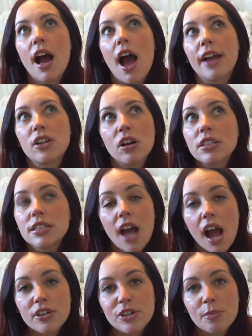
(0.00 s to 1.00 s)
I talked to the
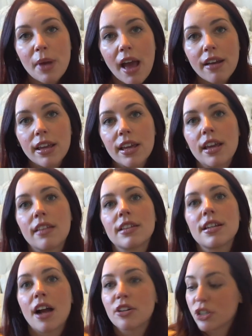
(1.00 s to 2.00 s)
doctor about it, and the
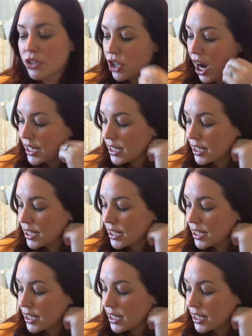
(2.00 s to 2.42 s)
doctor tried